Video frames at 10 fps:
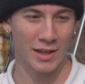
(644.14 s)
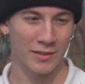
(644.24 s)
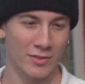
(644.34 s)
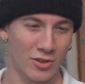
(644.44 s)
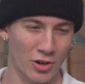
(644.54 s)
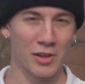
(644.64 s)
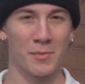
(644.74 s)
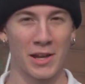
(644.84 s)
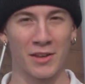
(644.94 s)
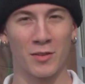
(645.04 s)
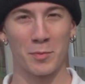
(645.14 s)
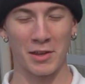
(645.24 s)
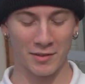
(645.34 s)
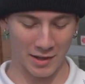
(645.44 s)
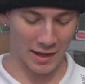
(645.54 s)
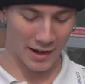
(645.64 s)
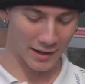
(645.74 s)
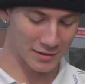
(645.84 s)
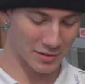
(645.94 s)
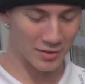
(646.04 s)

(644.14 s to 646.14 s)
next 30 minutes because I gotta get the